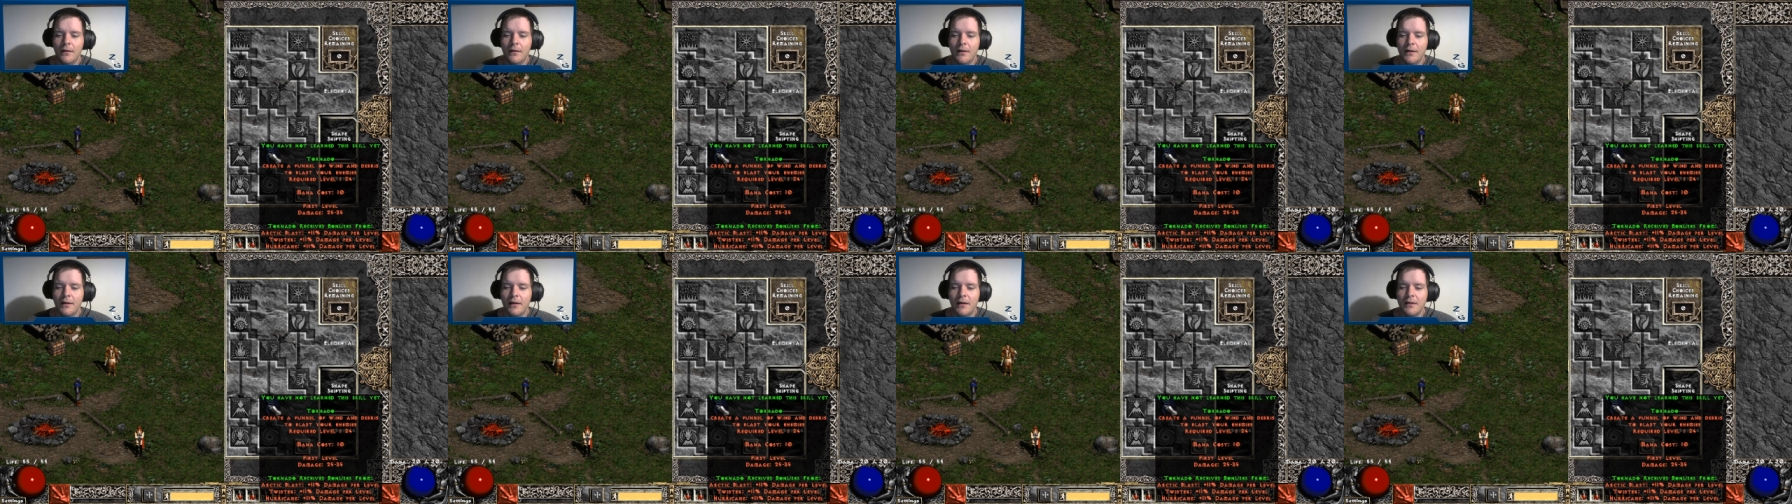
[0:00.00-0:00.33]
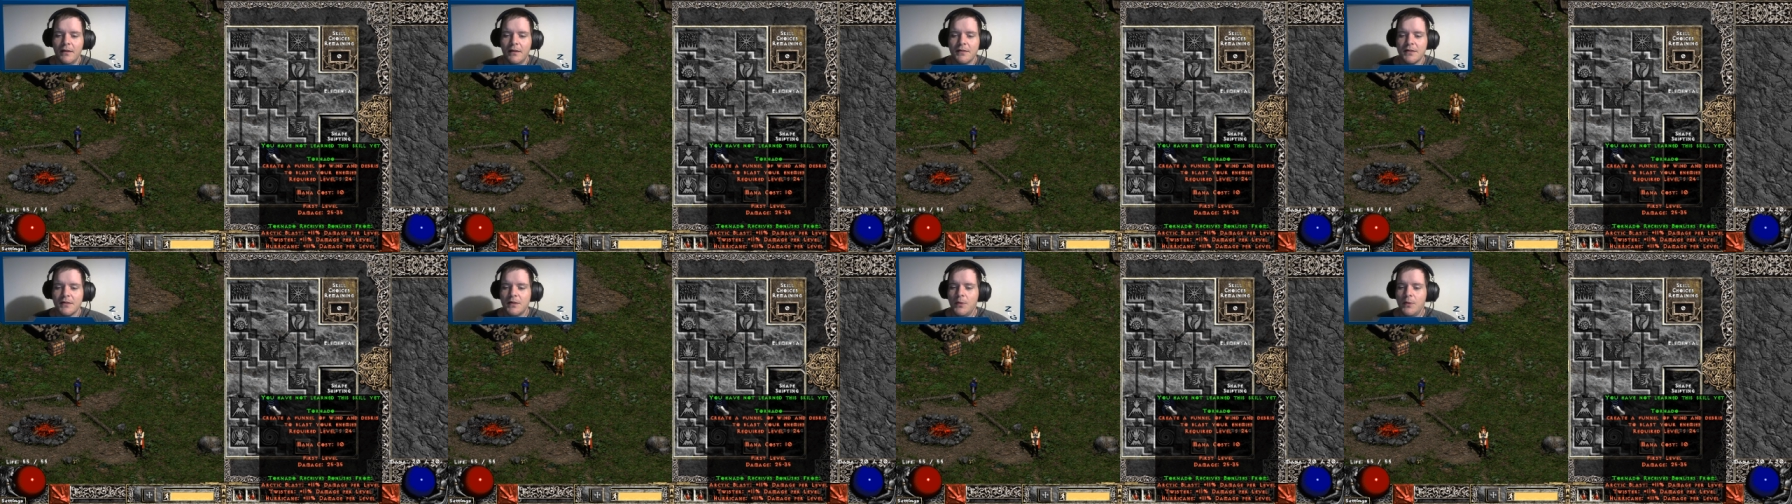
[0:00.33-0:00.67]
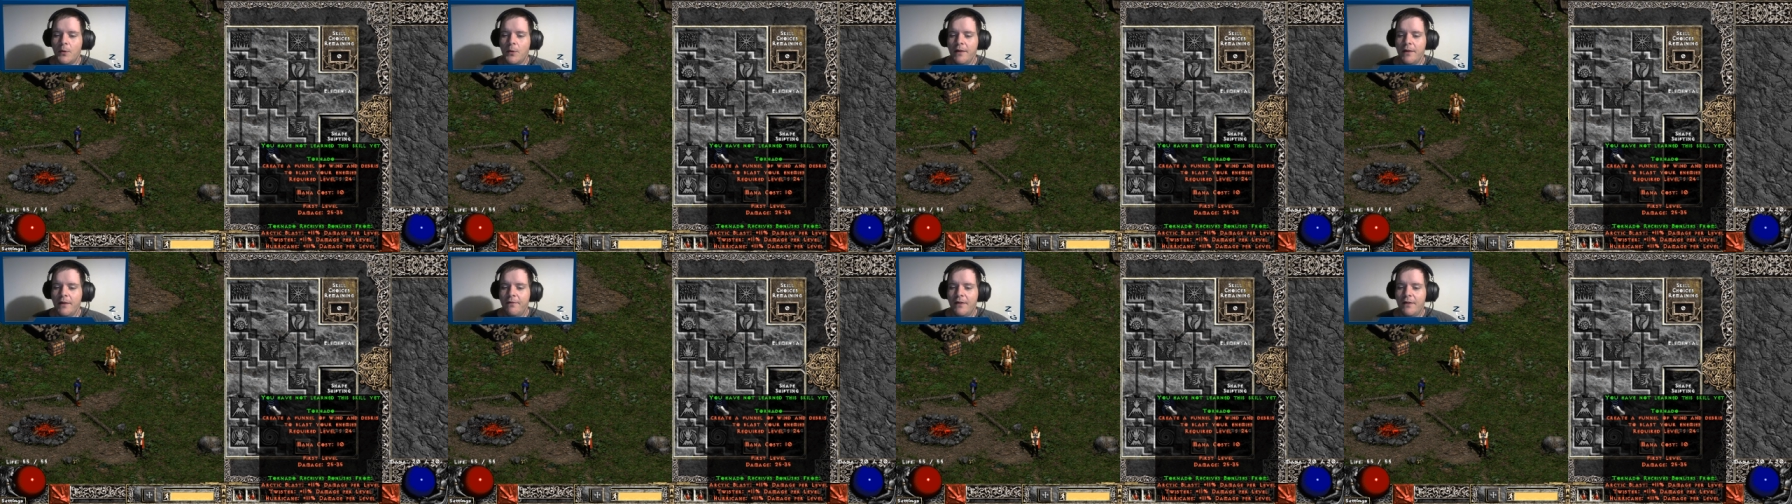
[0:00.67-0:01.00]
It does
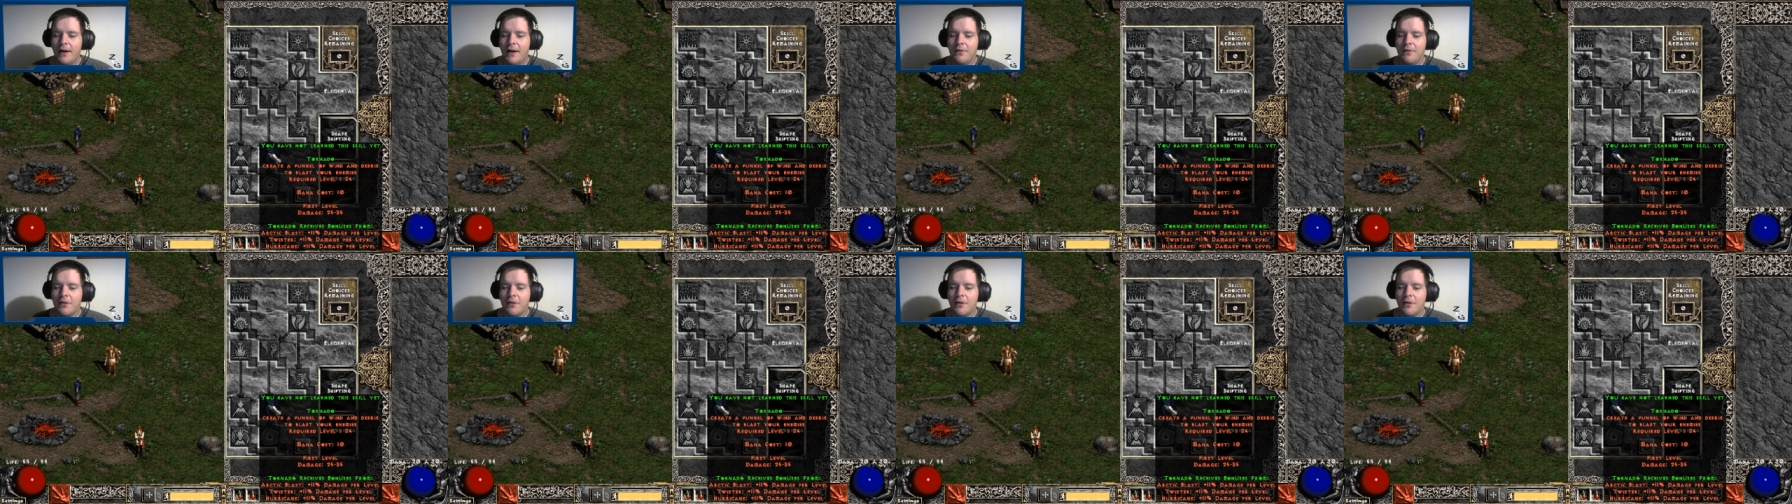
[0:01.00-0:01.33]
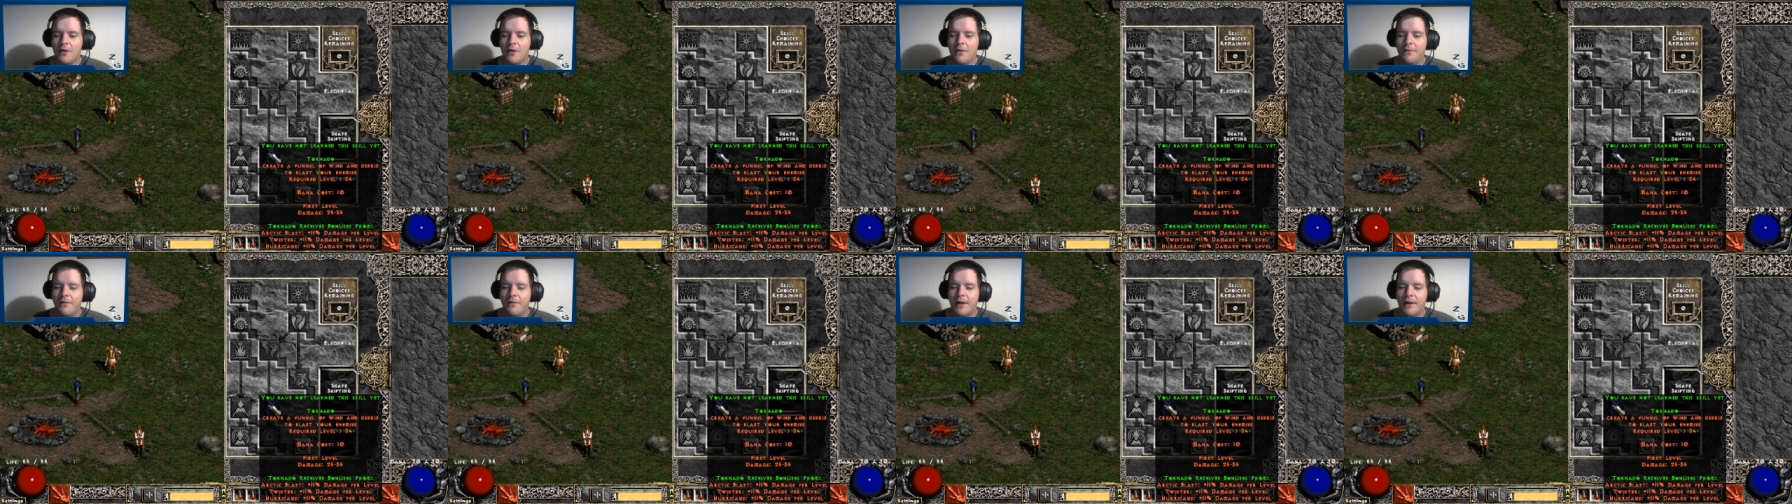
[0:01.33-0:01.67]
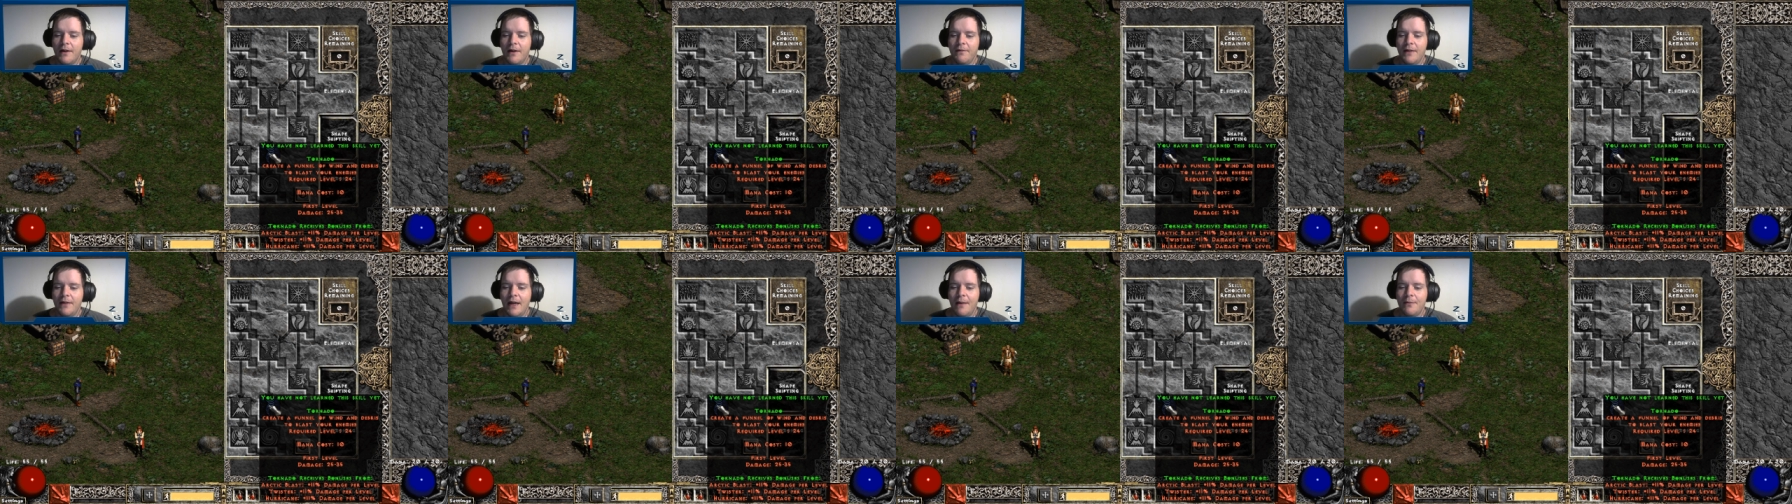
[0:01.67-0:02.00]
25 to
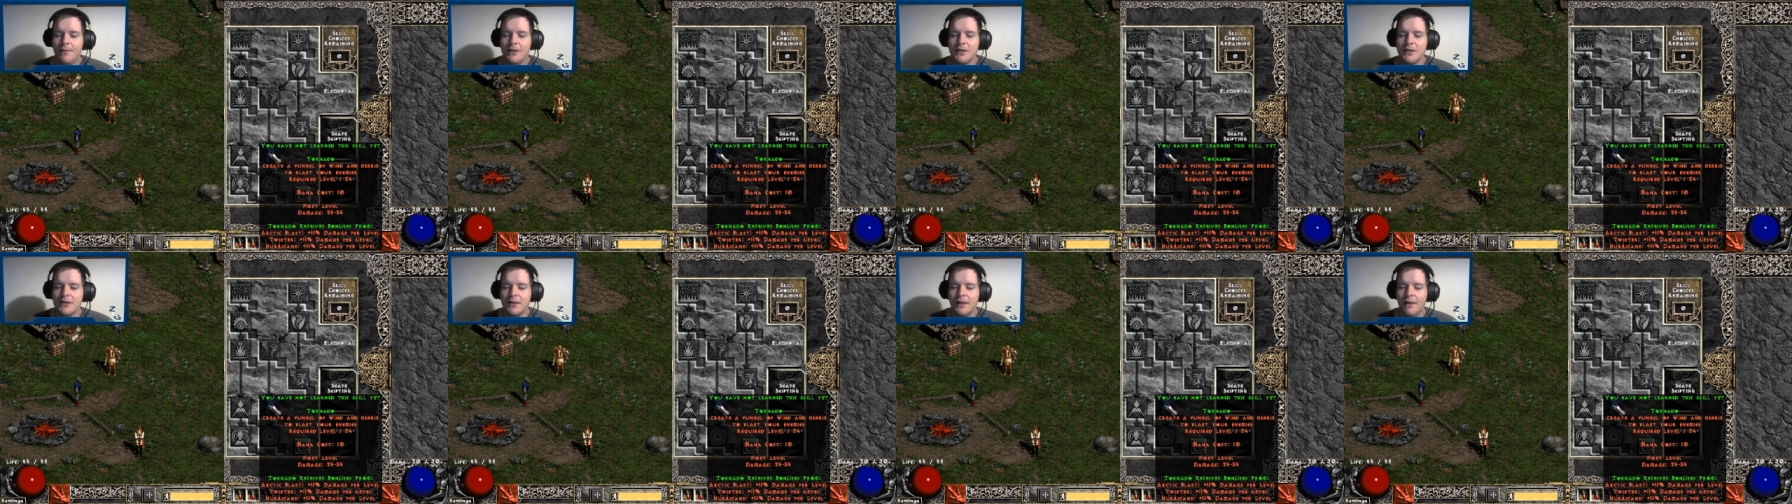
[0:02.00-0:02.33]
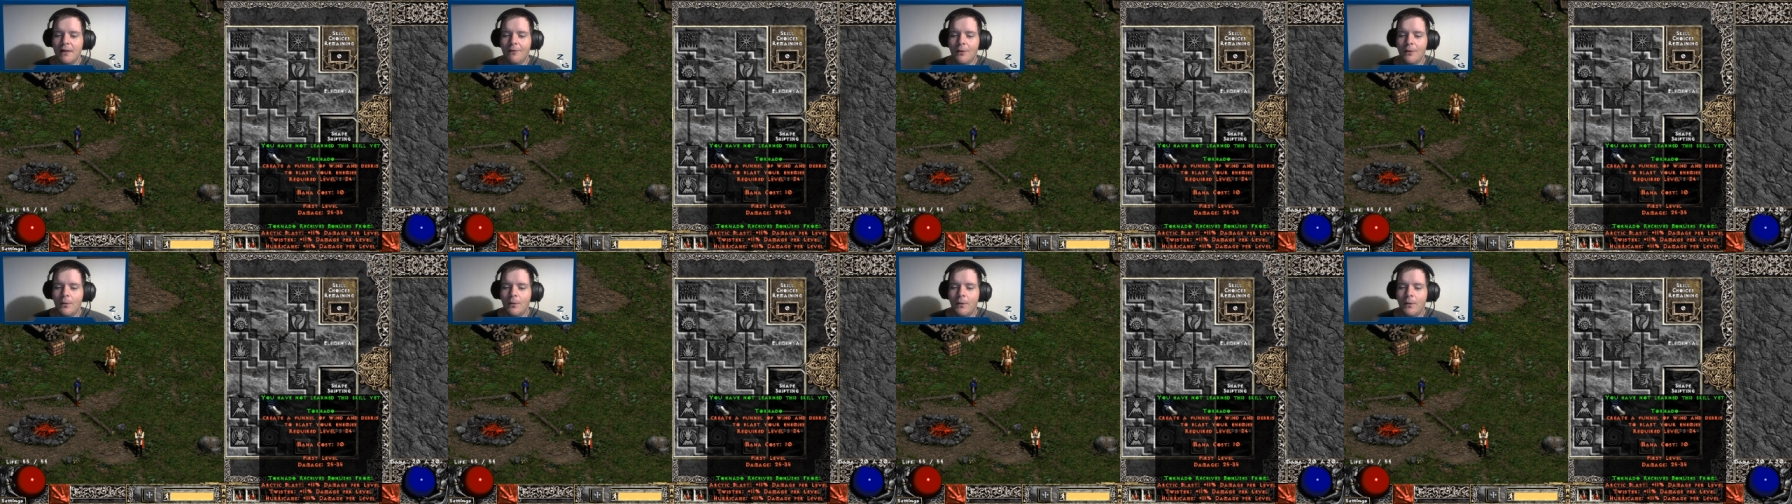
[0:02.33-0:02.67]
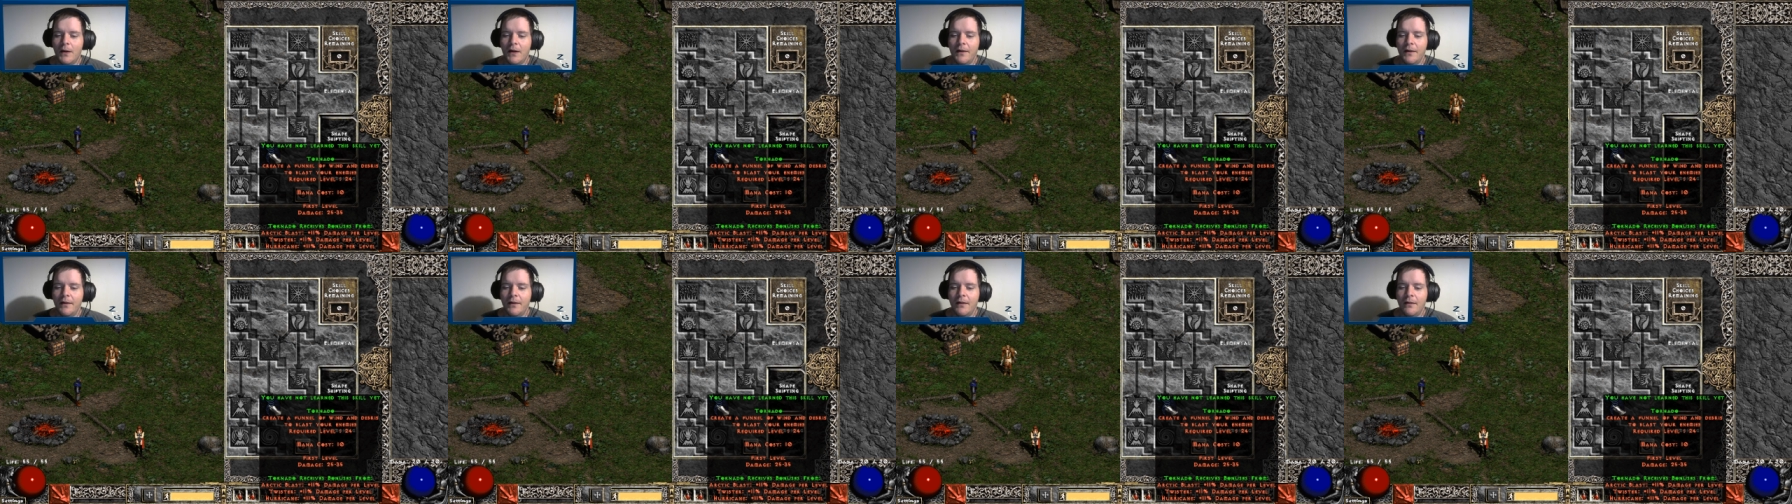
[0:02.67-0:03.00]
35 damage at level
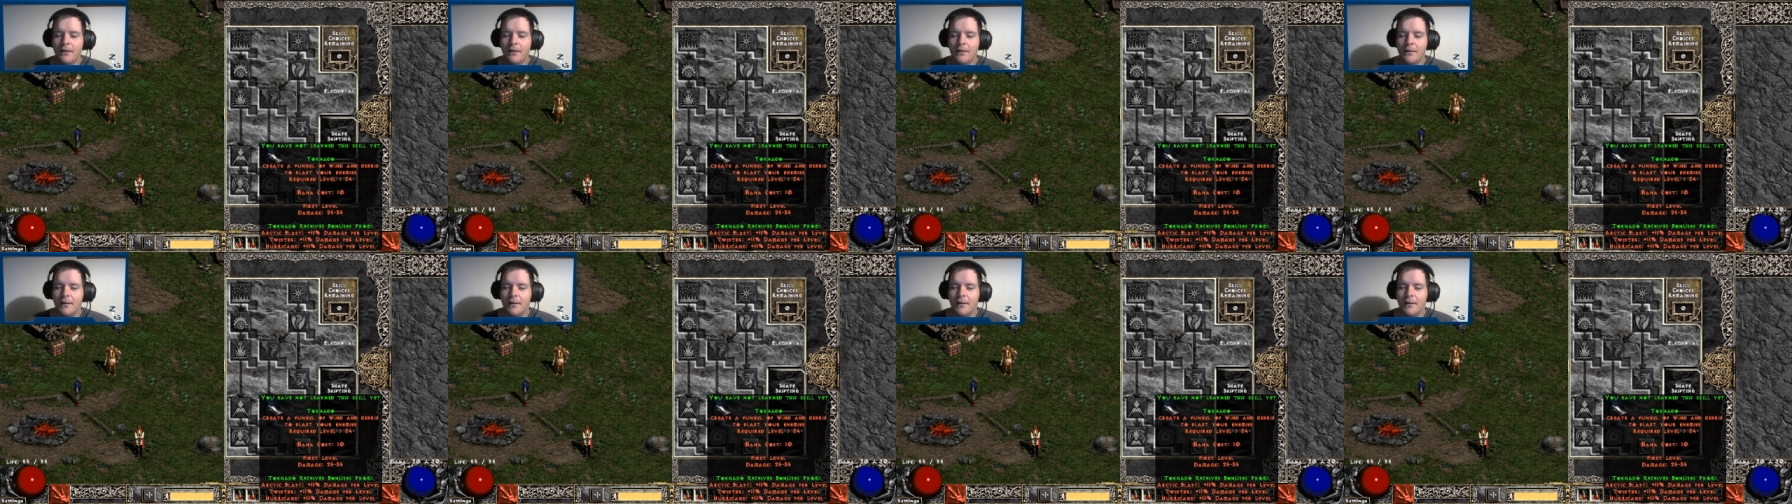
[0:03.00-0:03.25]
1.